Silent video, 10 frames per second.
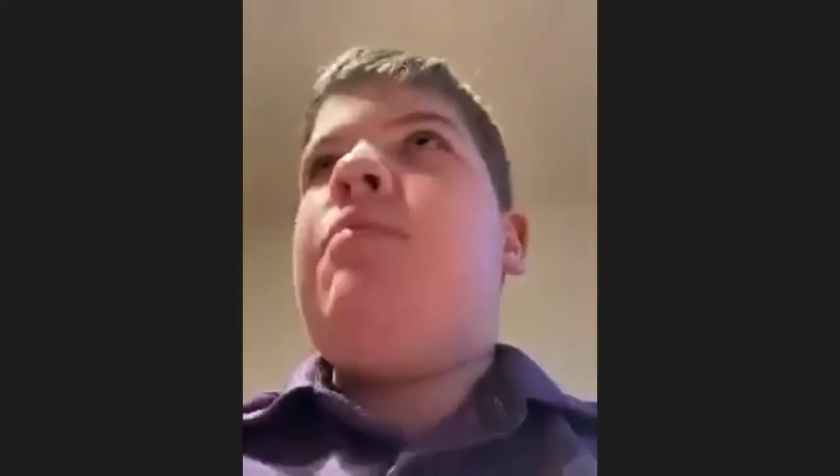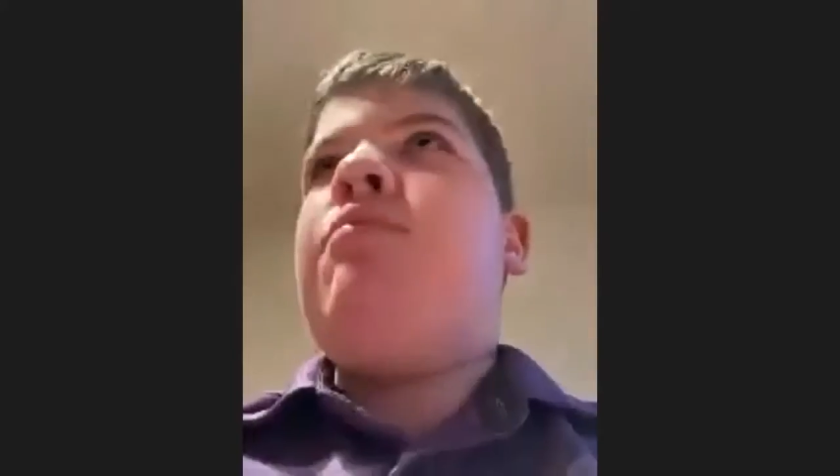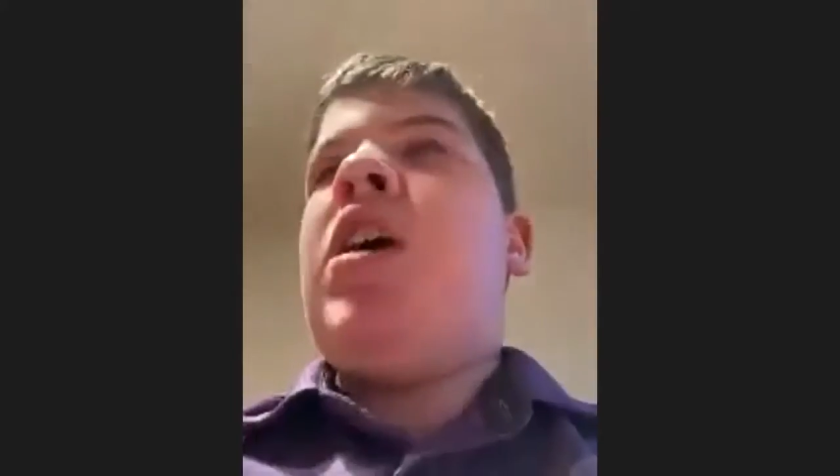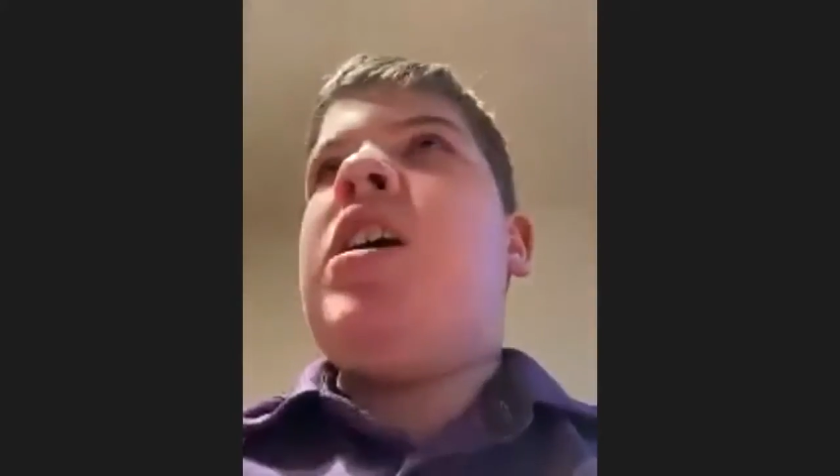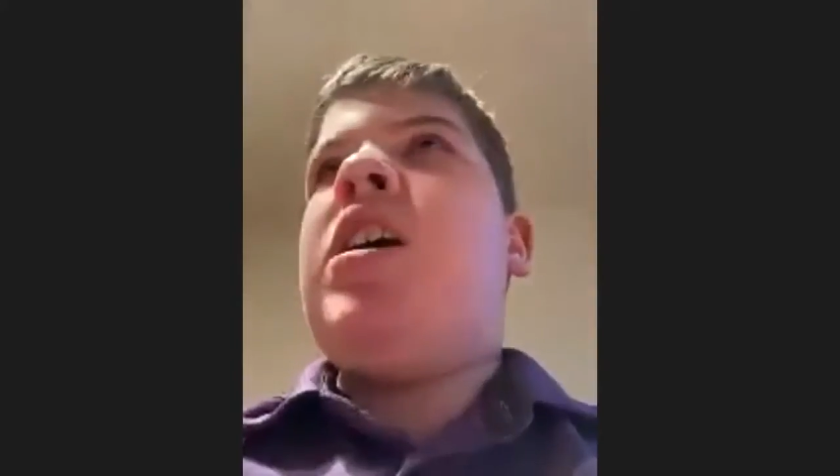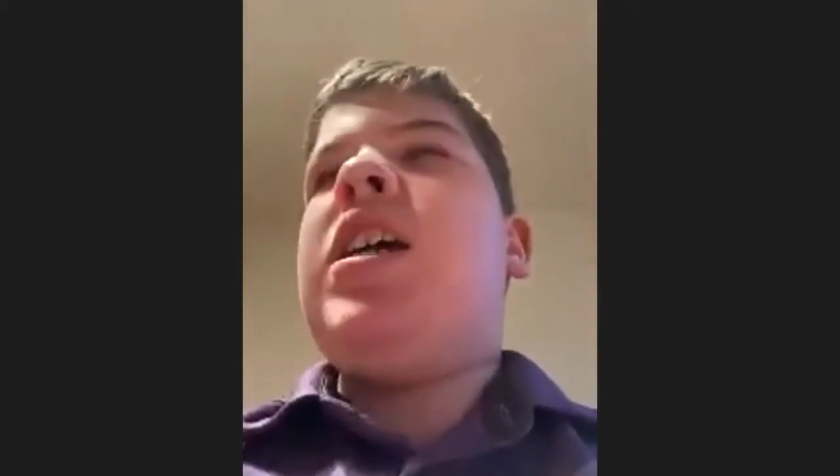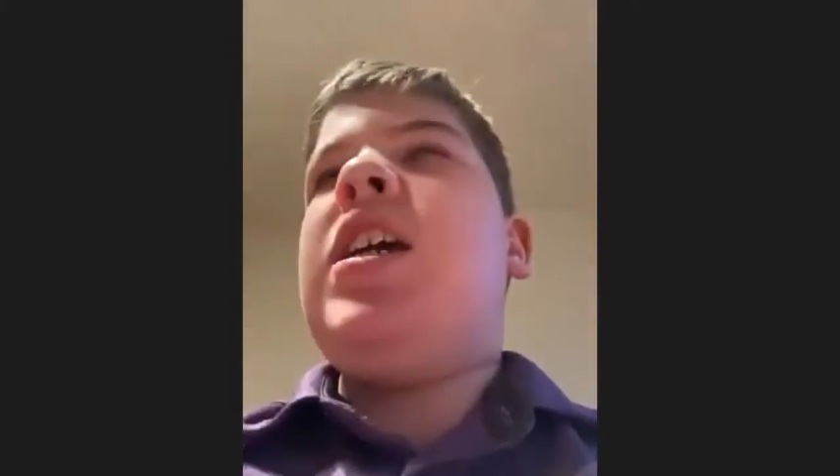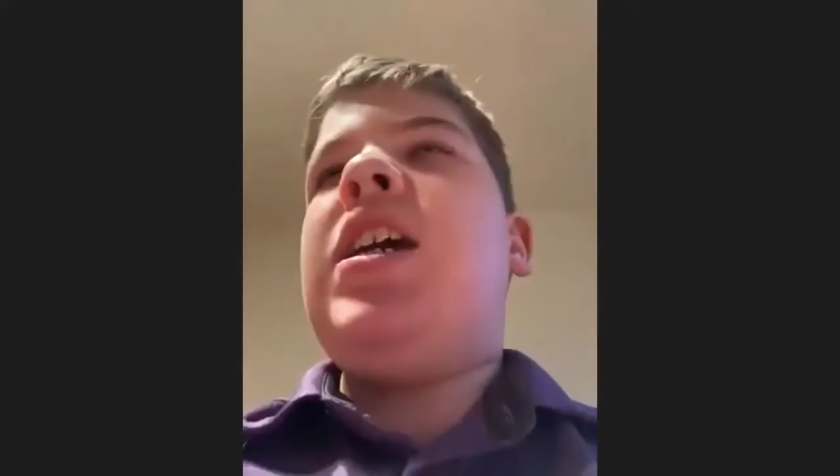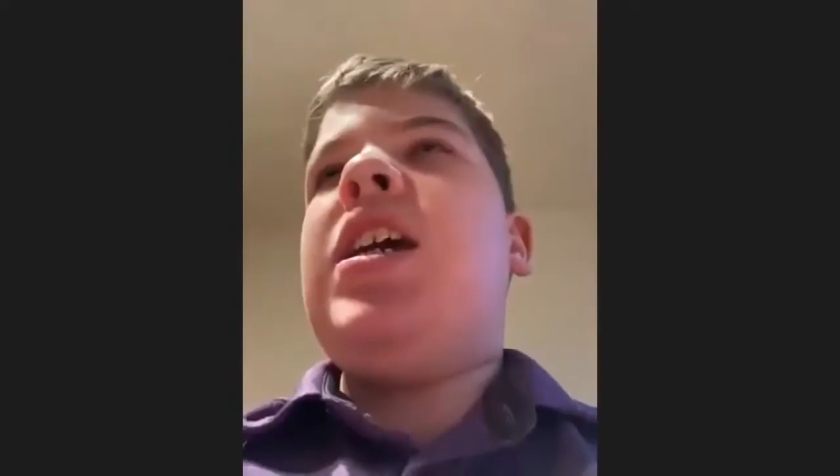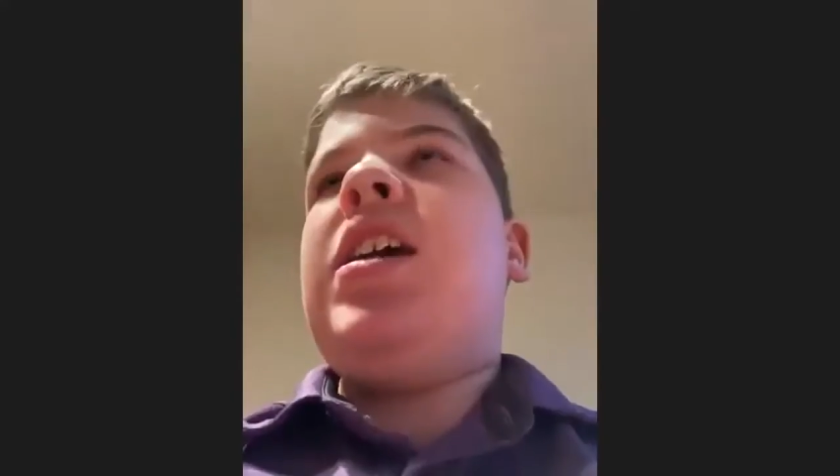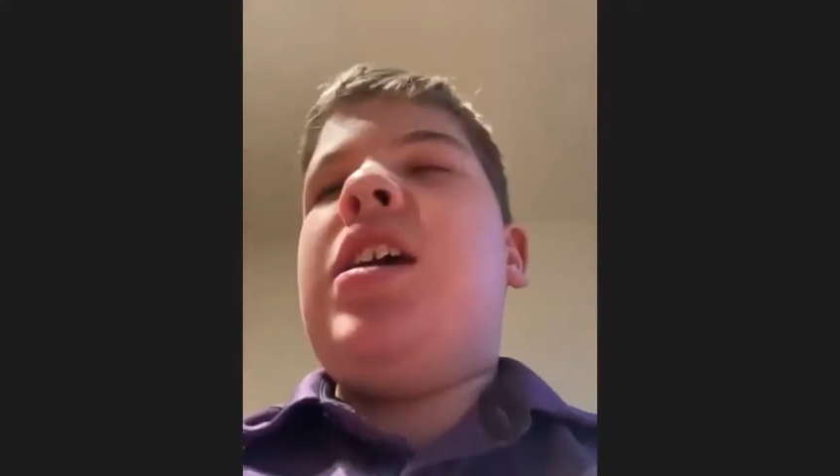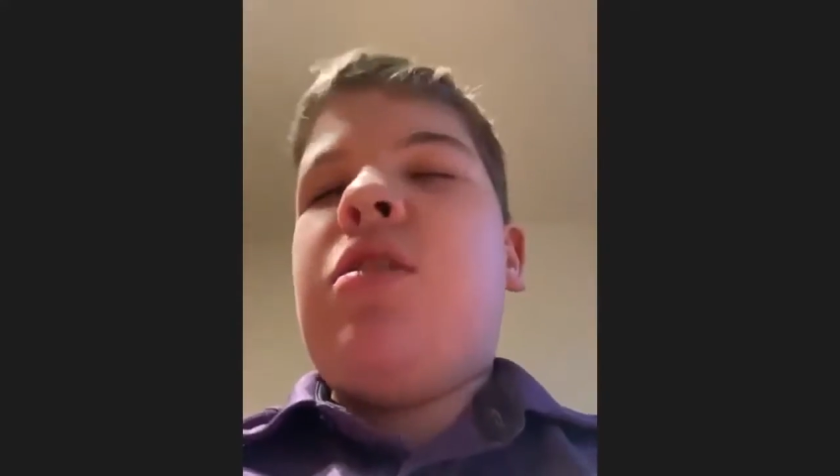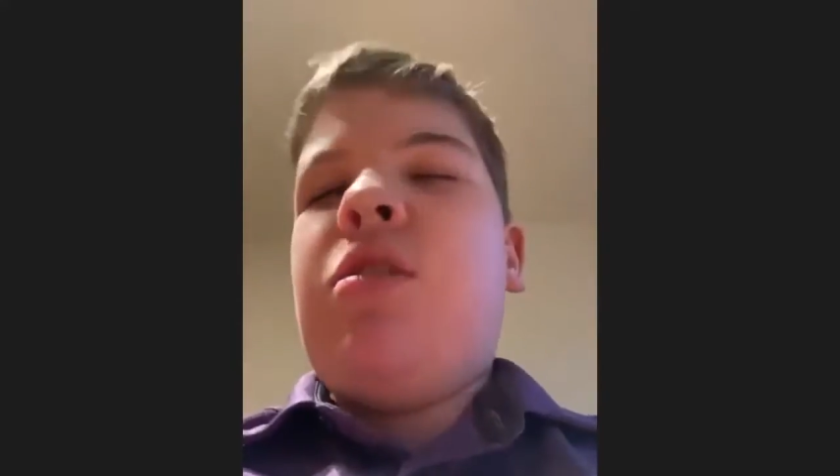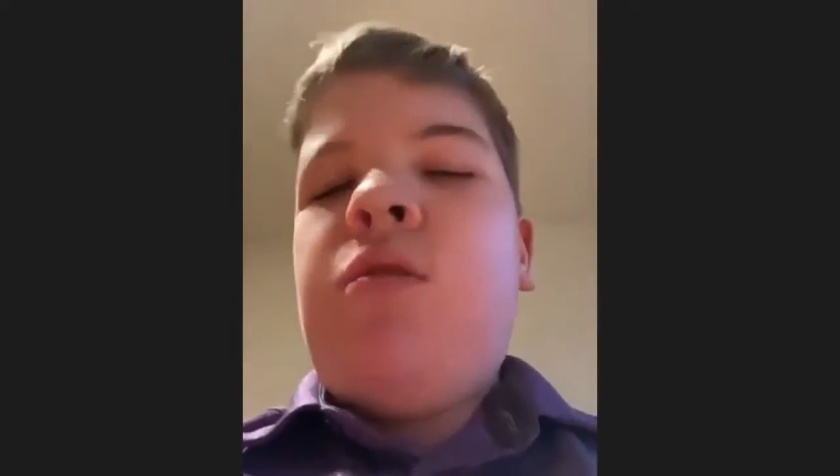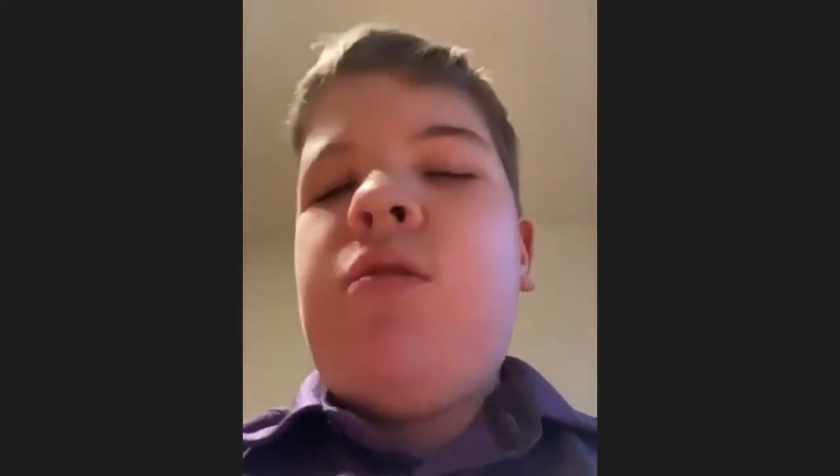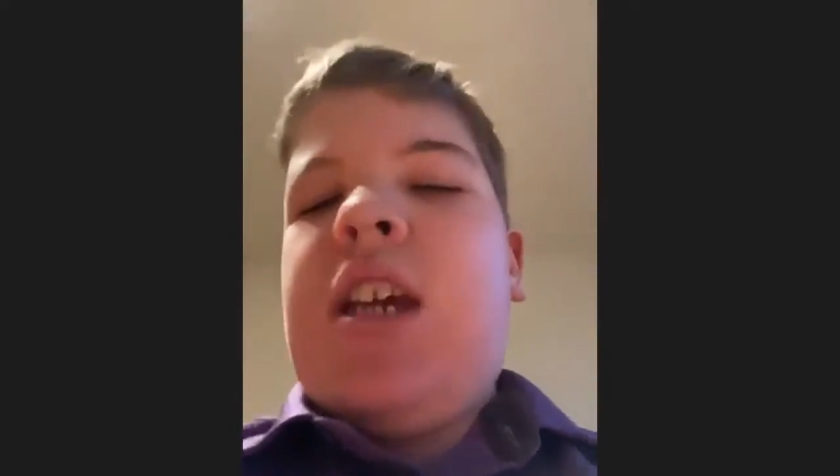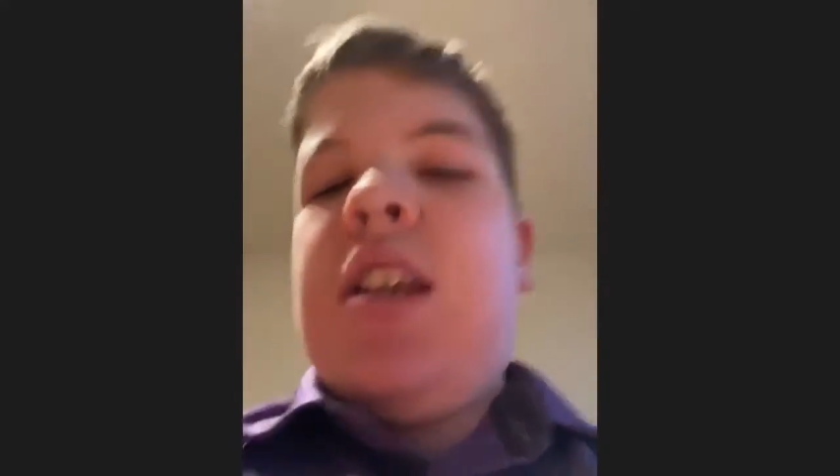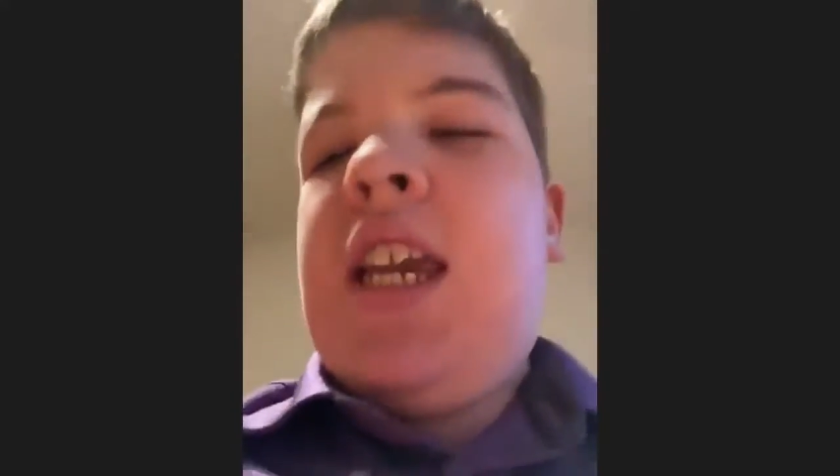my cornet